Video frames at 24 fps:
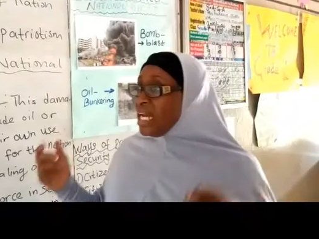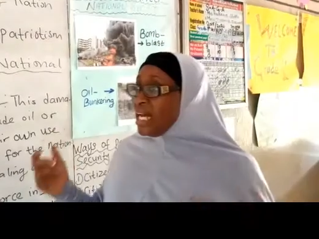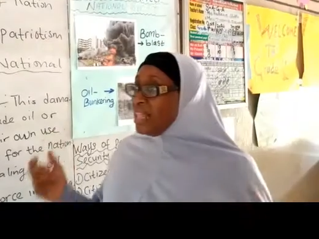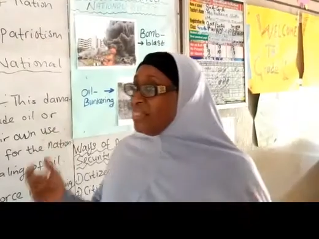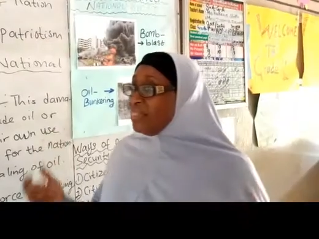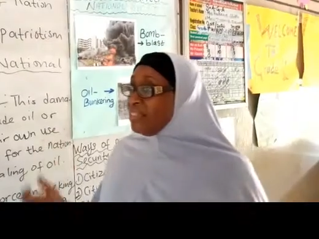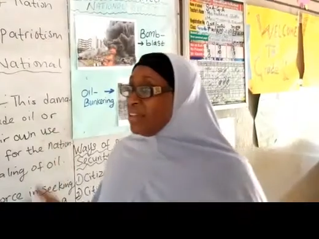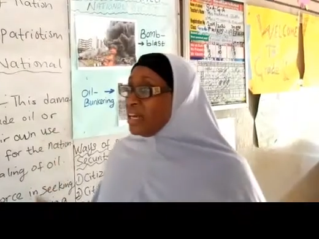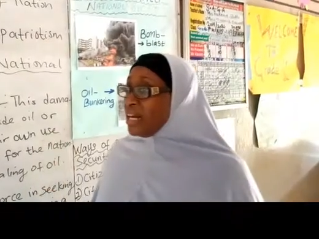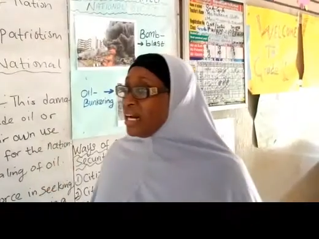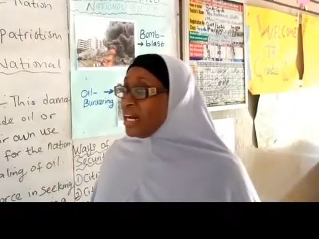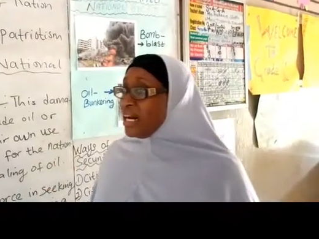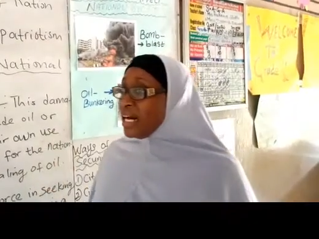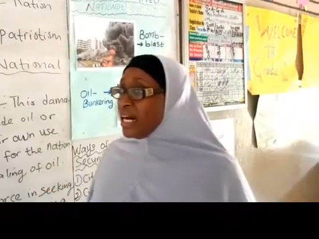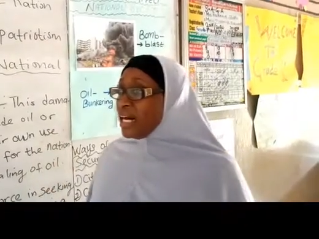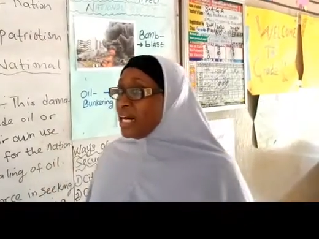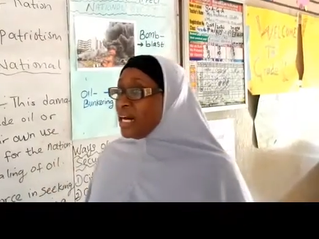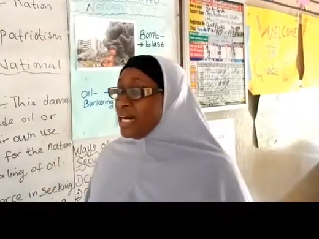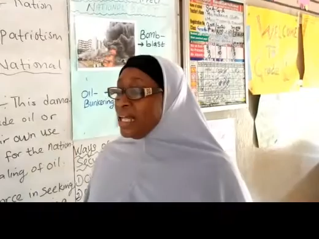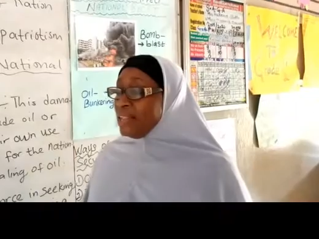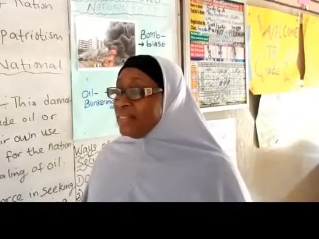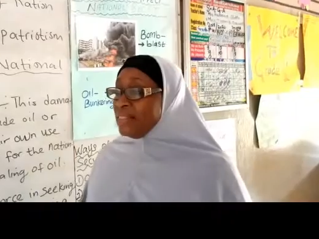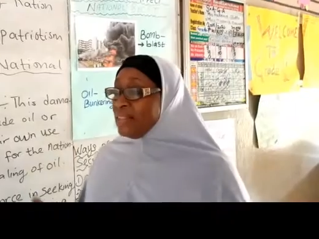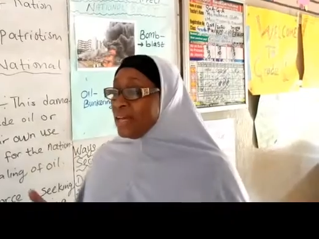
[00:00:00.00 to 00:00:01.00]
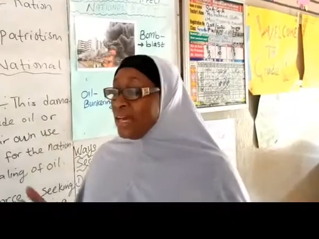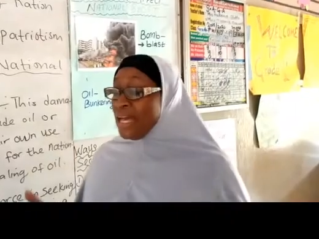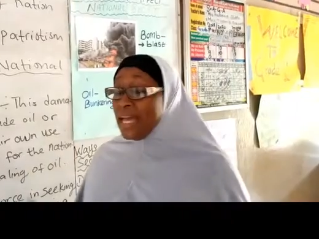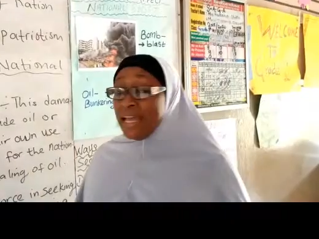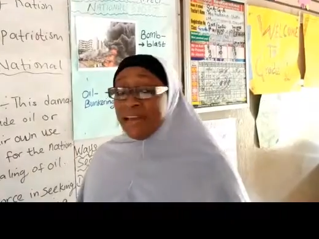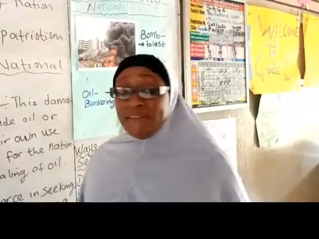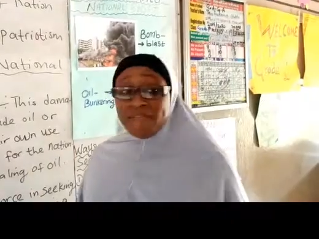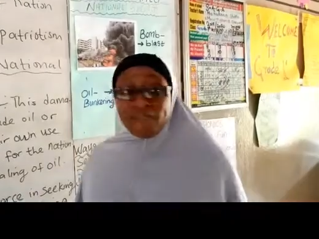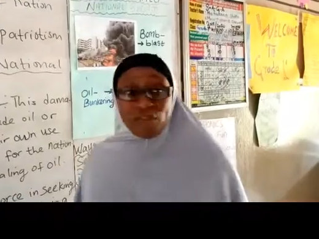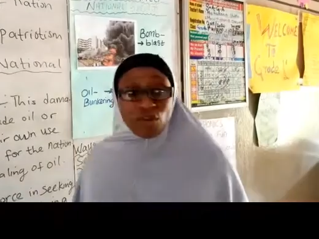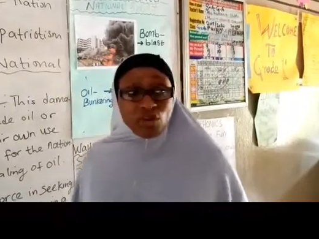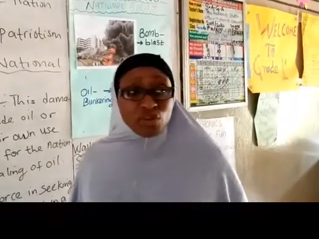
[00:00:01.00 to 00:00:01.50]
the Air
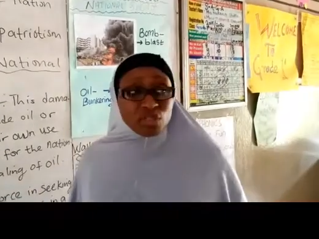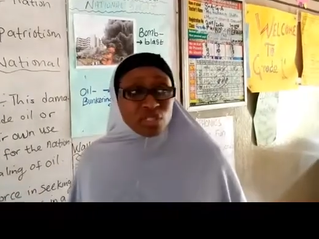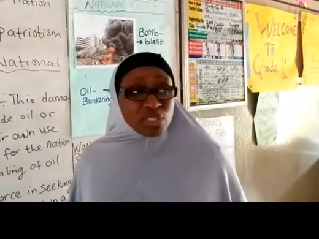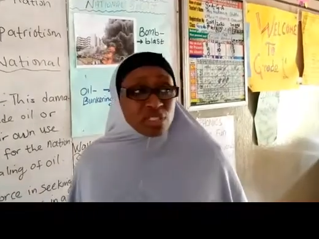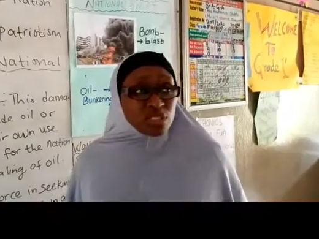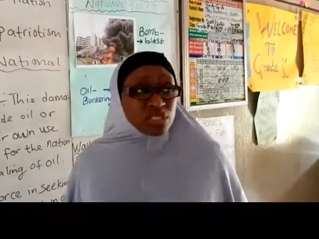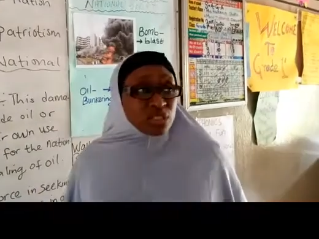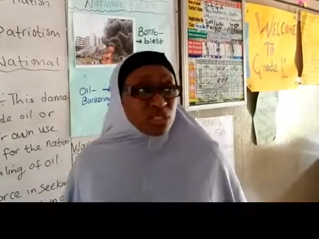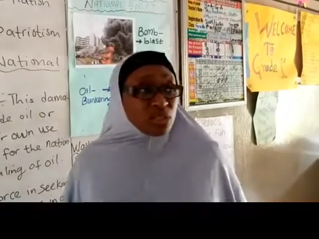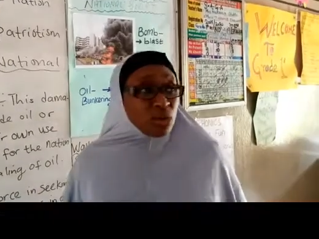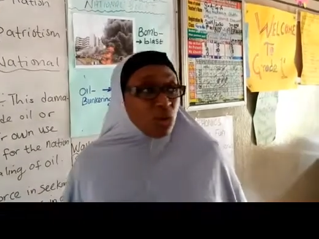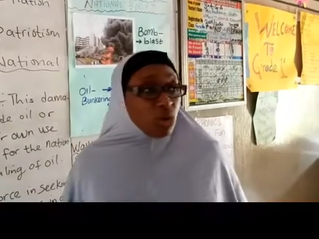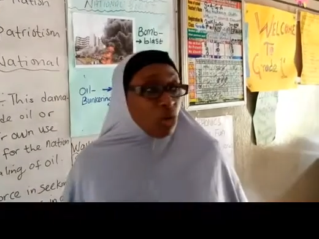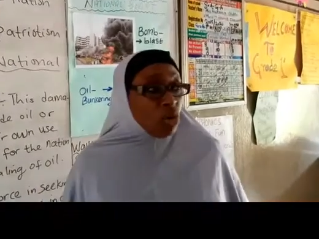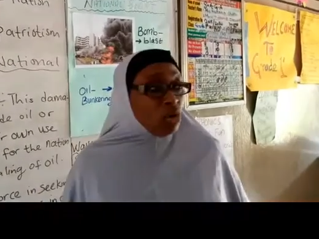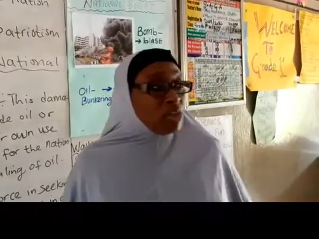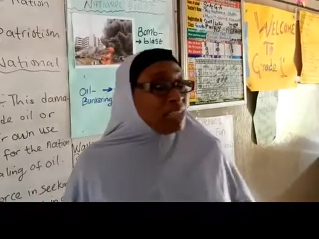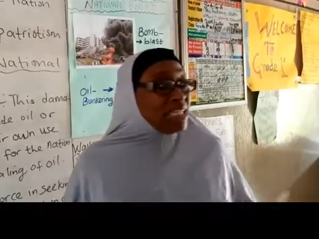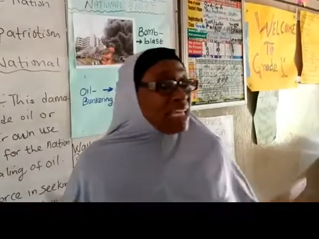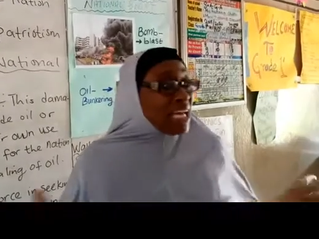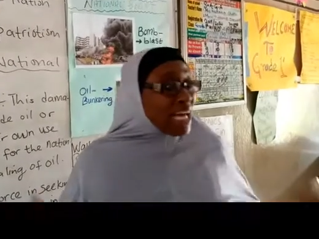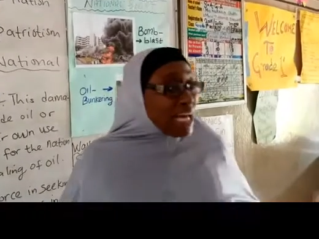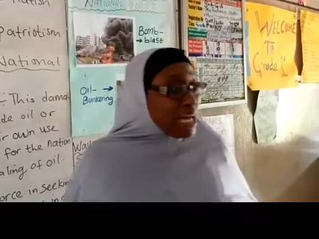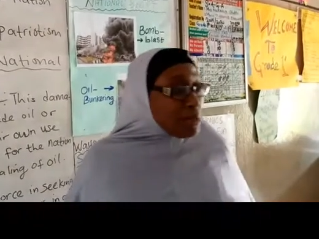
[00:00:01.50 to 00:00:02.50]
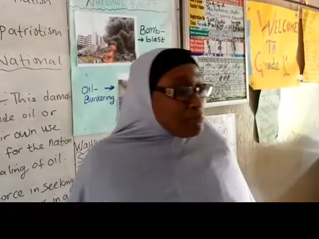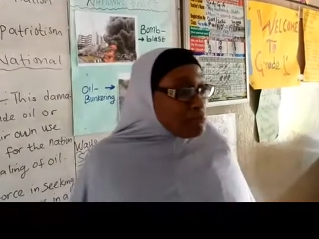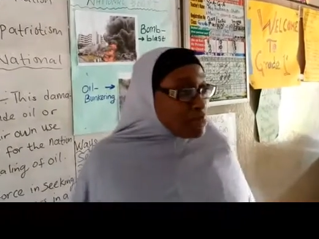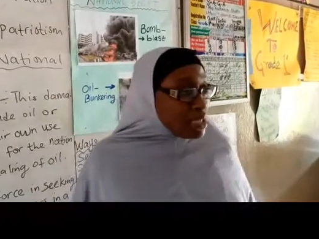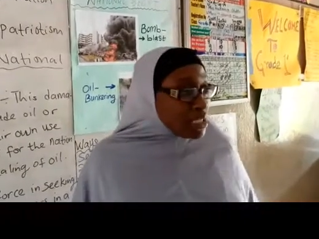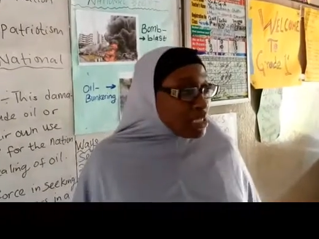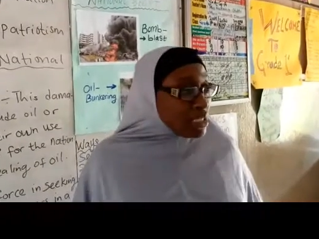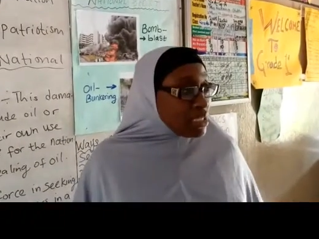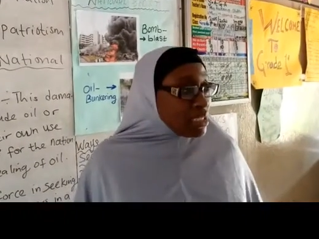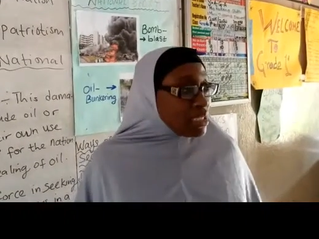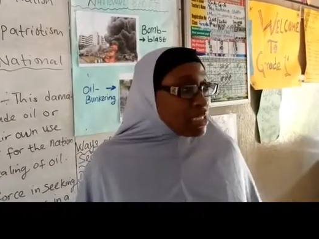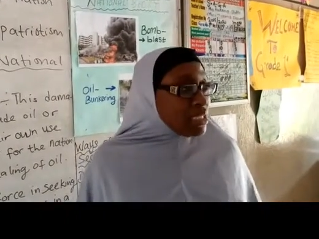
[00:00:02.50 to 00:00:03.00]
Force or the
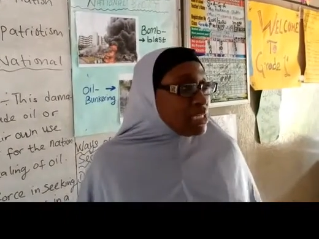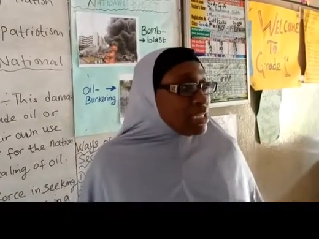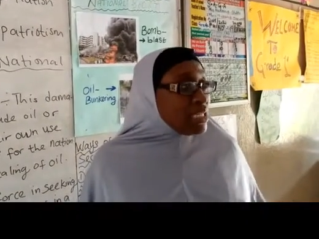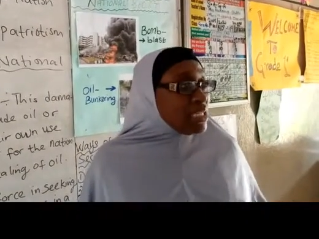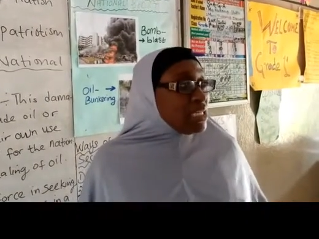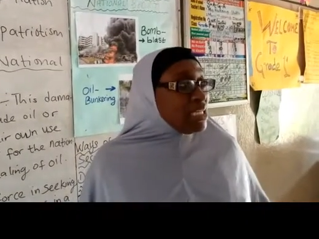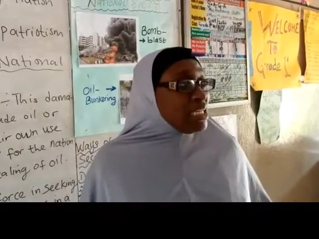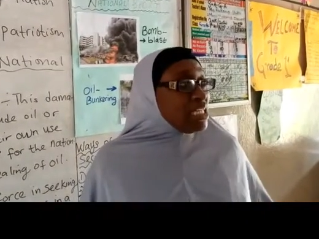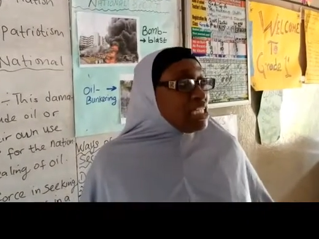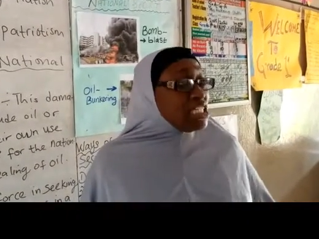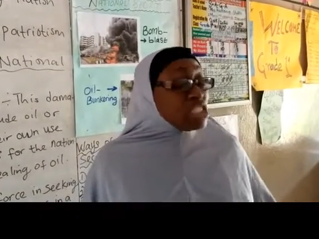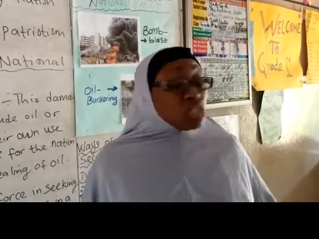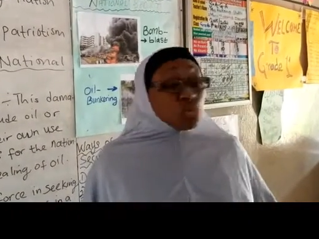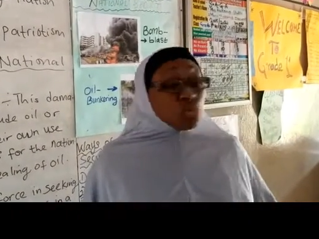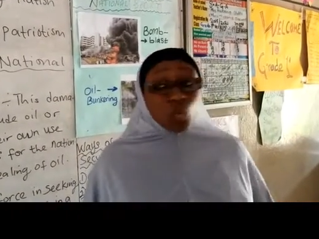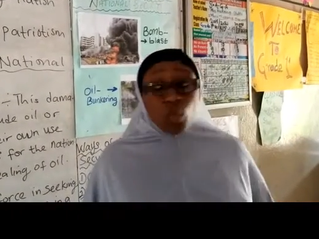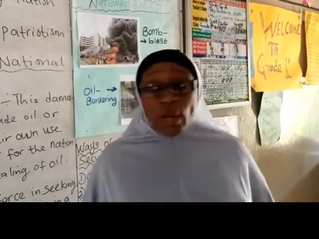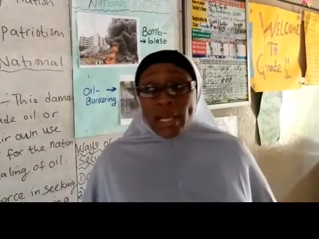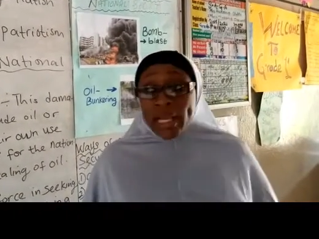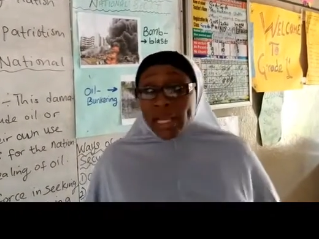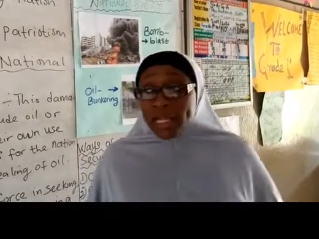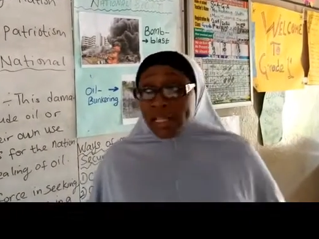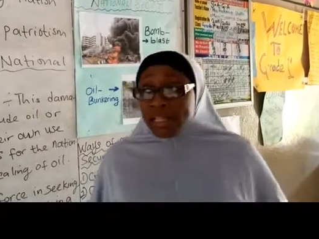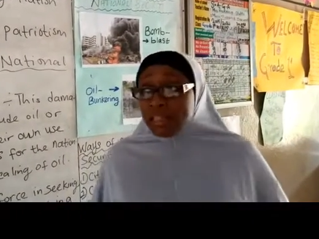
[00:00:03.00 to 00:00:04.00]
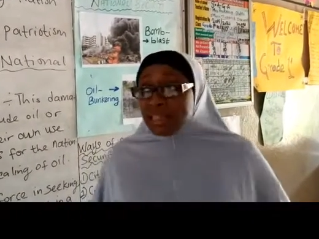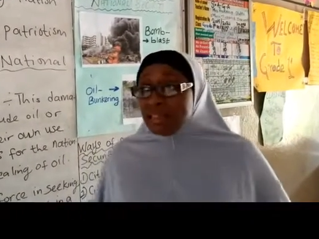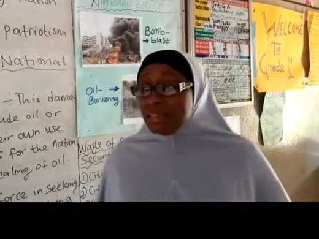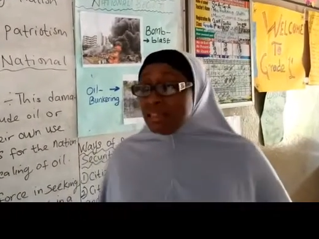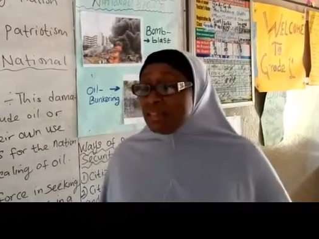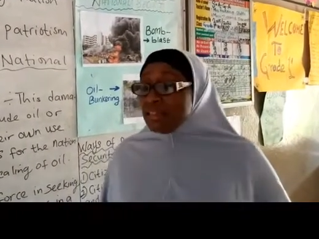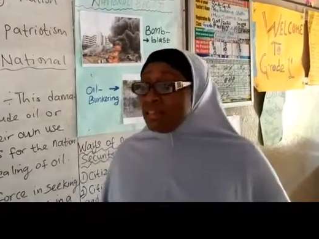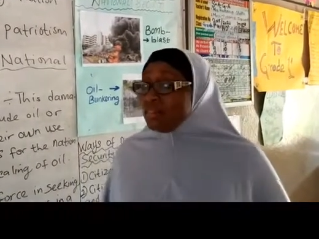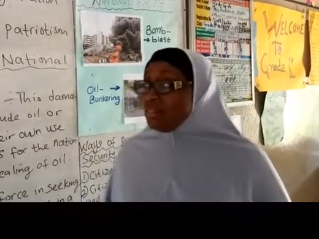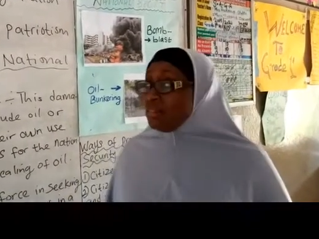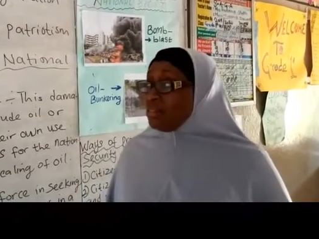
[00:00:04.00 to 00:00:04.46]
Army is well